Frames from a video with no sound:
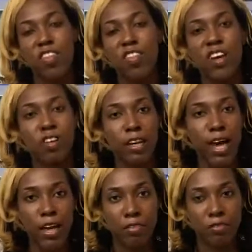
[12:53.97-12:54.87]
their life.
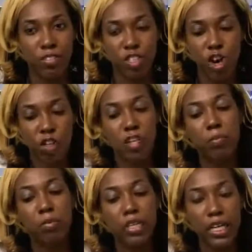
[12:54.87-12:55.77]
It's called their
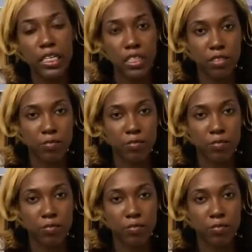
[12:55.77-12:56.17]
plate.